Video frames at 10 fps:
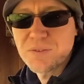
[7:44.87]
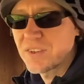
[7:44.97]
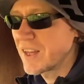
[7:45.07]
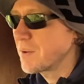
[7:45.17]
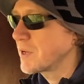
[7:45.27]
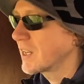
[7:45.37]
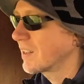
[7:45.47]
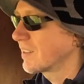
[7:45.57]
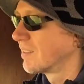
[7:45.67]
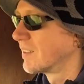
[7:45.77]
So there we
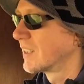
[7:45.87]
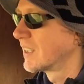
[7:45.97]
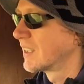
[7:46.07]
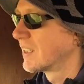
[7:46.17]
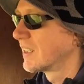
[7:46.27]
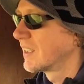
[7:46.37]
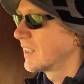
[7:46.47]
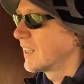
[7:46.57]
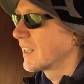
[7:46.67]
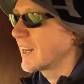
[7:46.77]
go.
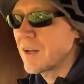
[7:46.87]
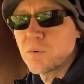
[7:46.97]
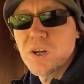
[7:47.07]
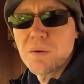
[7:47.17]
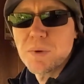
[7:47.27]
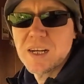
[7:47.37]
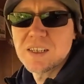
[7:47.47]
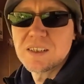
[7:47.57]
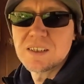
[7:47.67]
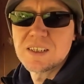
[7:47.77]
Now we'll come back
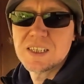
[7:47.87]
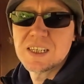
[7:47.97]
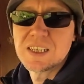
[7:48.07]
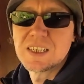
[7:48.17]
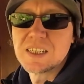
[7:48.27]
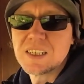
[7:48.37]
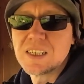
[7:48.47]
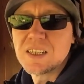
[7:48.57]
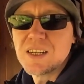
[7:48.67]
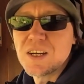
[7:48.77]
and
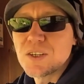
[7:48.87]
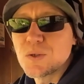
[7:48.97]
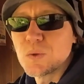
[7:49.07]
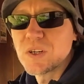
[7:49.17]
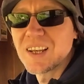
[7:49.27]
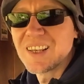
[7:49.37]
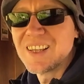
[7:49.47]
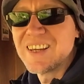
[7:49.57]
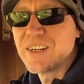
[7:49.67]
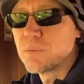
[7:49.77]
talk a
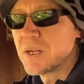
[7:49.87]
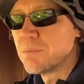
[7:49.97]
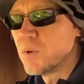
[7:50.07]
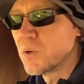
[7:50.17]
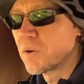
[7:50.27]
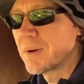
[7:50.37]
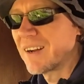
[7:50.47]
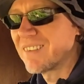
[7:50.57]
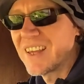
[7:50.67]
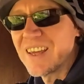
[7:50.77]
little bit more
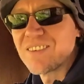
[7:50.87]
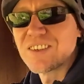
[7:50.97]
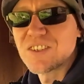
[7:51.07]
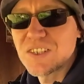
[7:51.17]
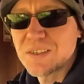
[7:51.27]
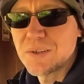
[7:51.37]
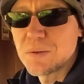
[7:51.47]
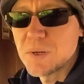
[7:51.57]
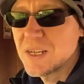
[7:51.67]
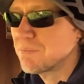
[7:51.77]
about gear and stuff in a
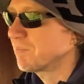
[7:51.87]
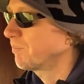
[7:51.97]
bit.